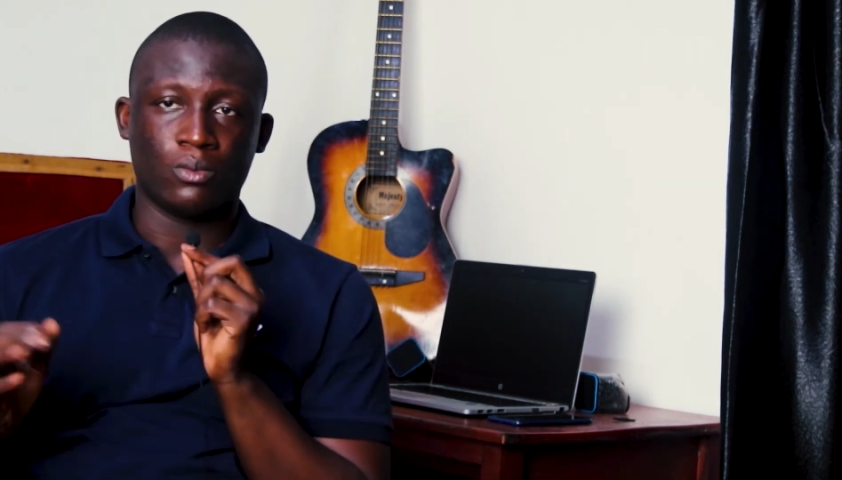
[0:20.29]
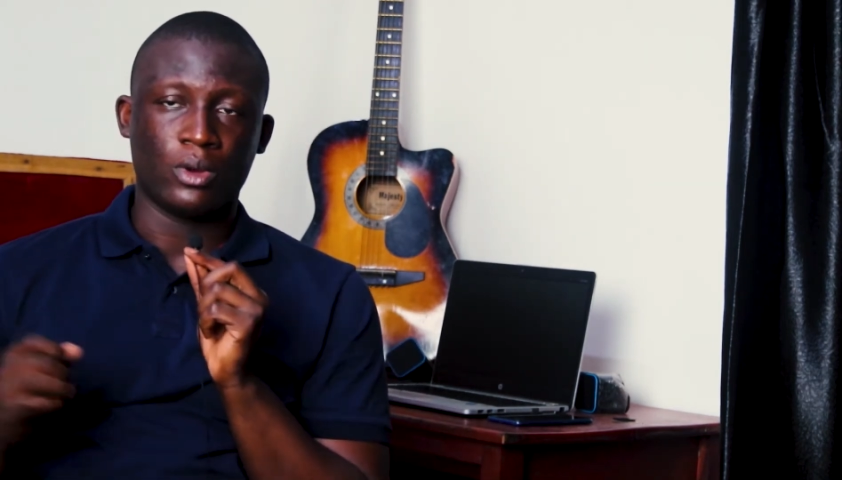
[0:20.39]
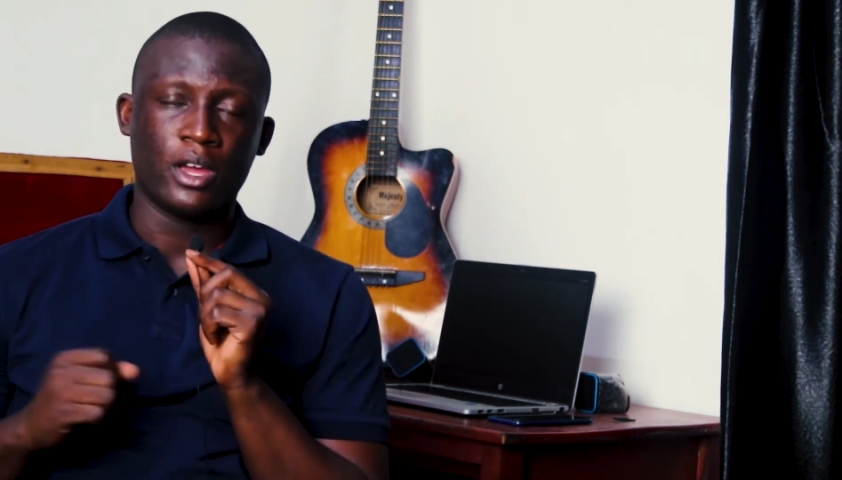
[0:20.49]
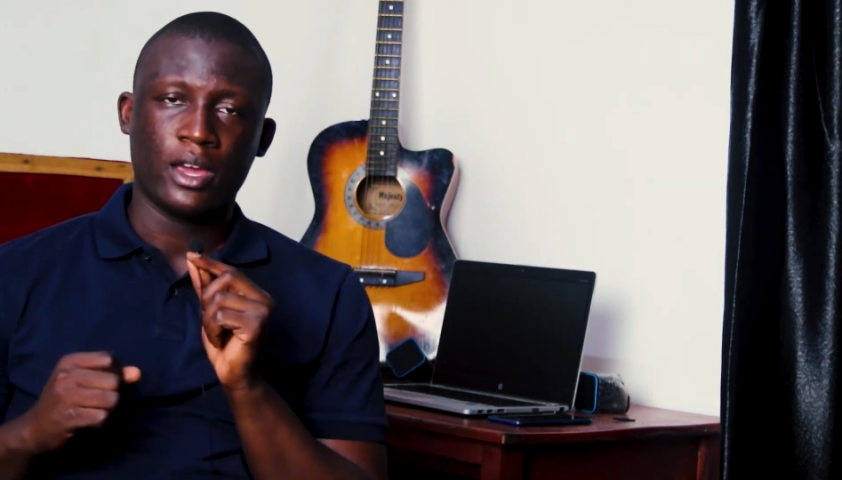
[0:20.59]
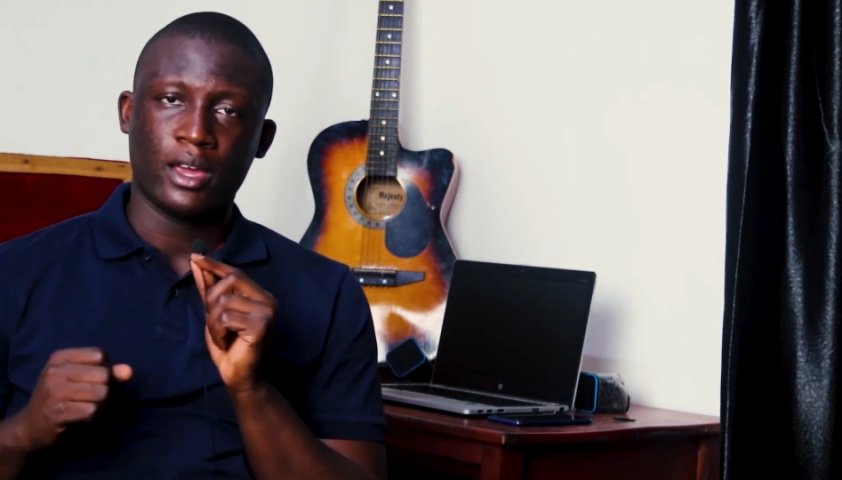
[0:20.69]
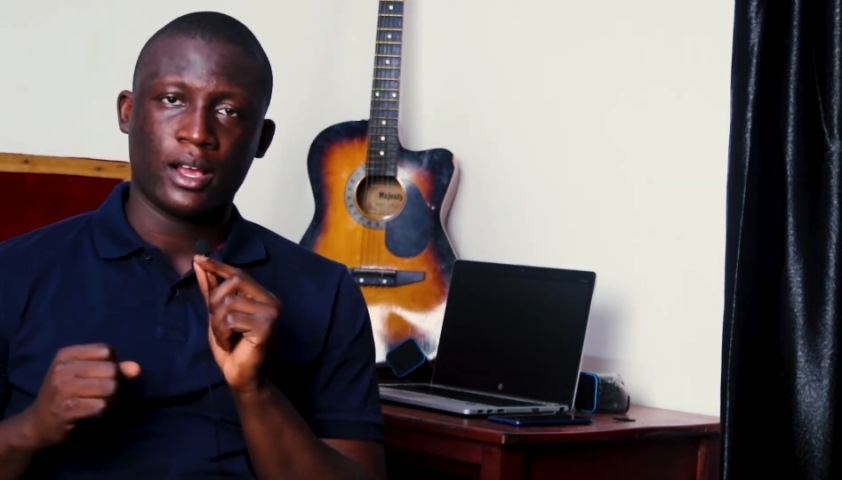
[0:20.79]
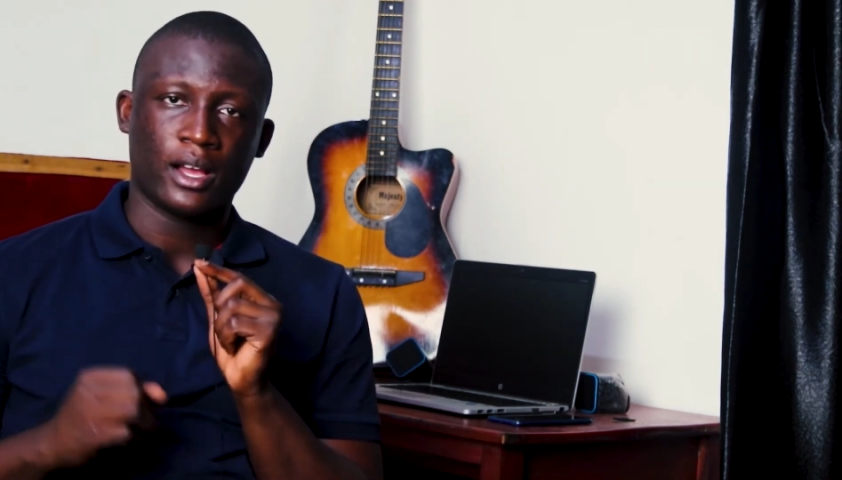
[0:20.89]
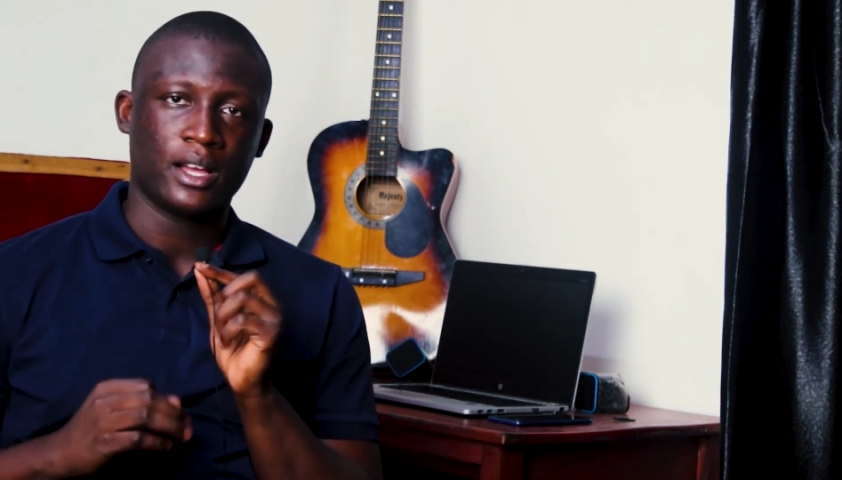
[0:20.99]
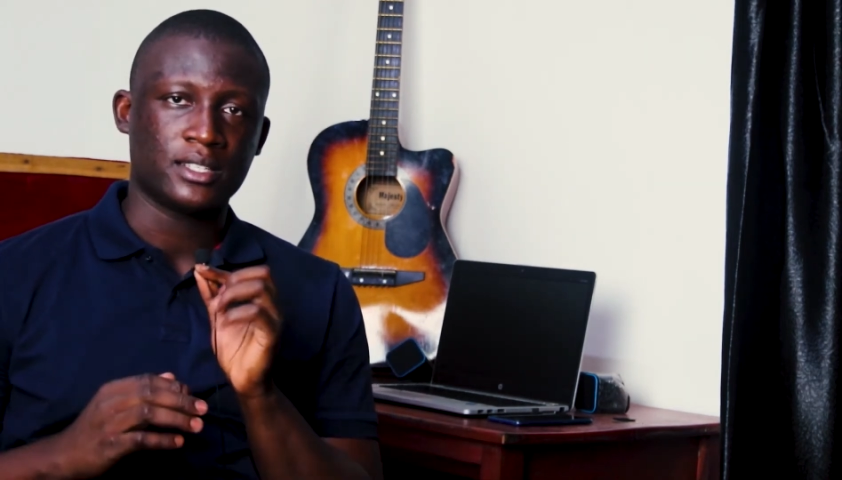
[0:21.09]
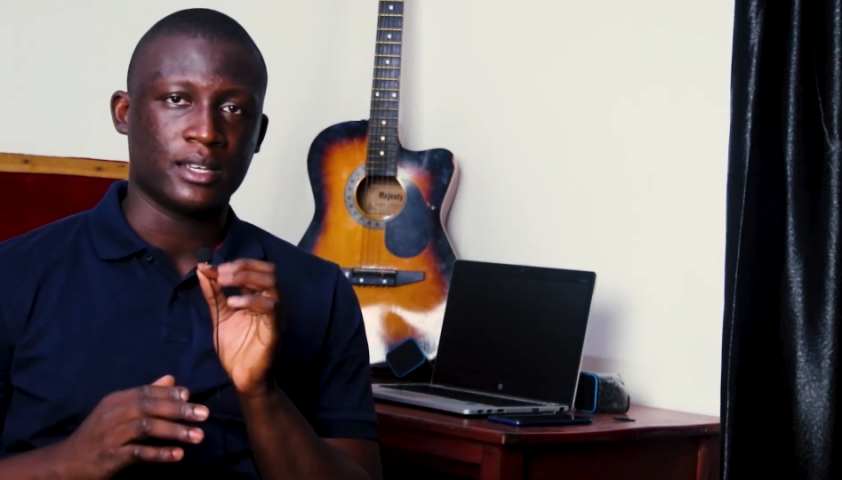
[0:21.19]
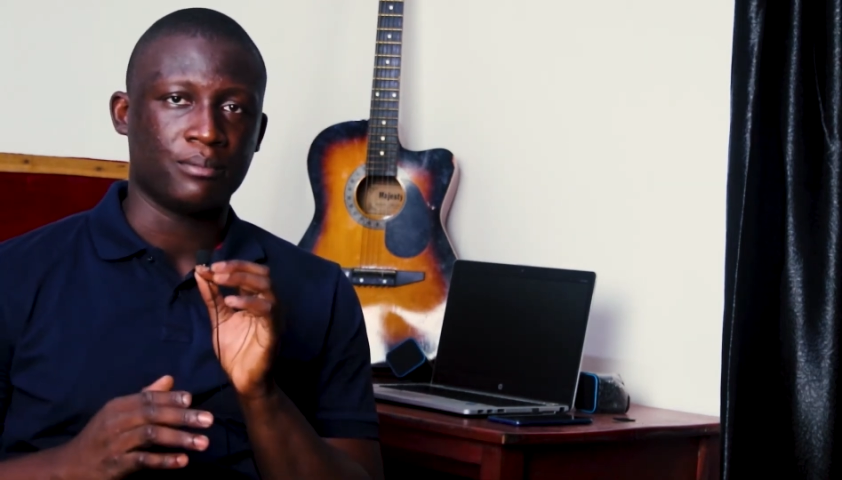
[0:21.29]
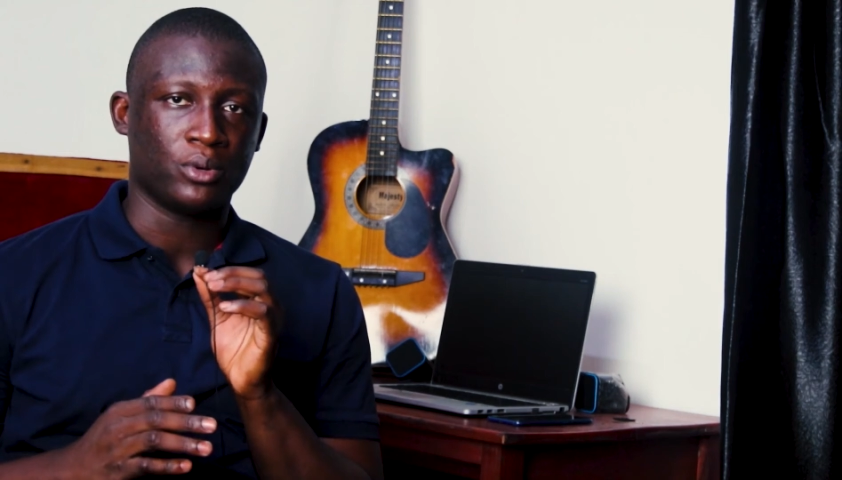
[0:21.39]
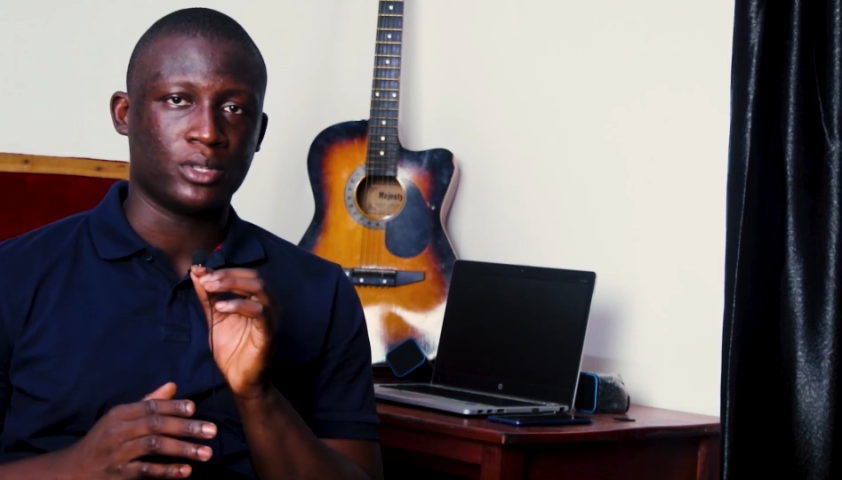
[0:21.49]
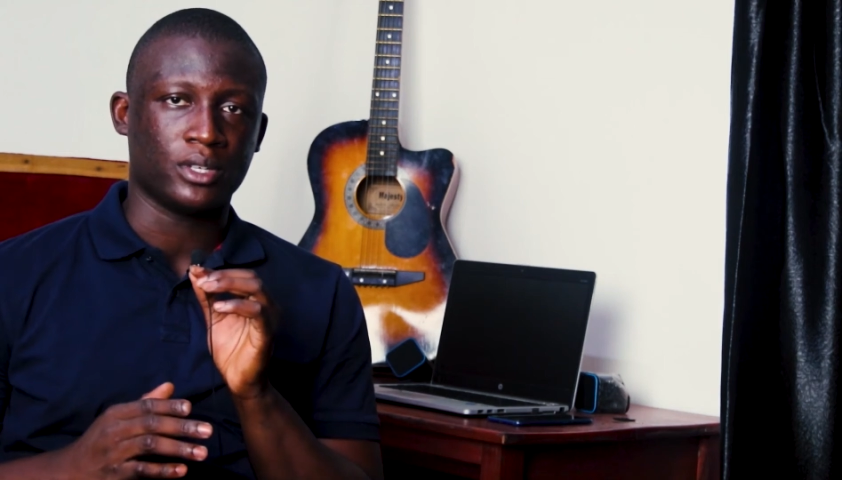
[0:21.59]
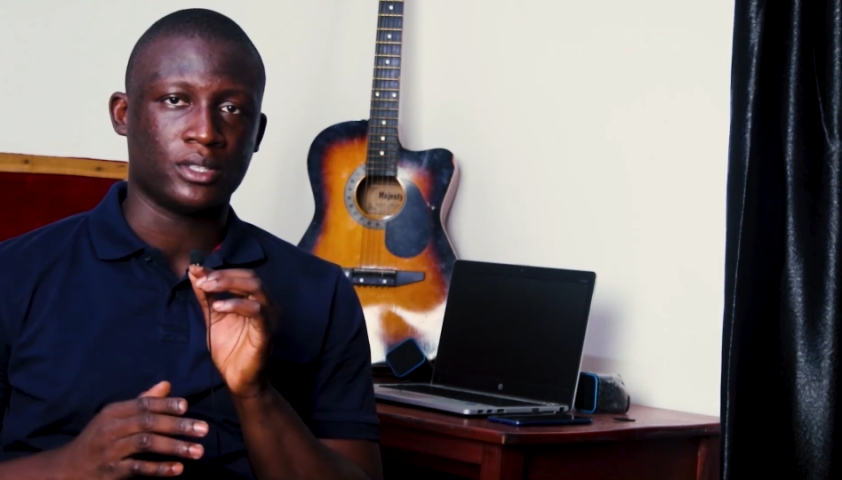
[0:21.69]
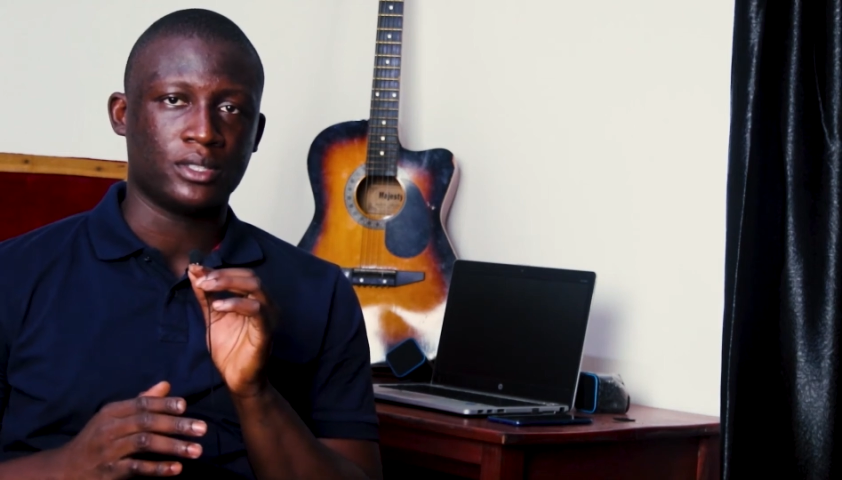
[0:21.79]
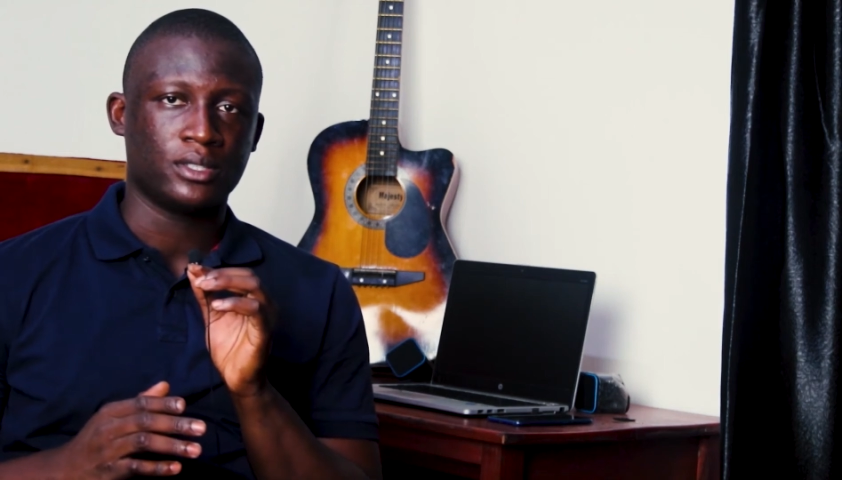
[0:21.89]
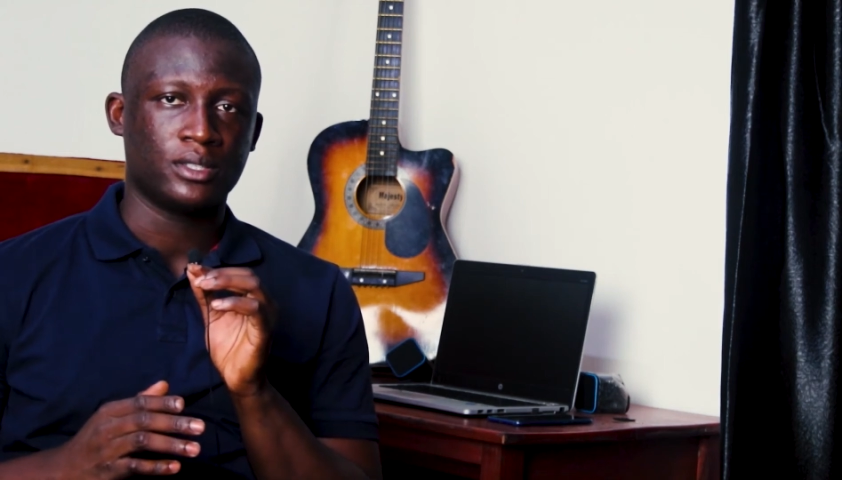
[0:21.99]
where cars are imported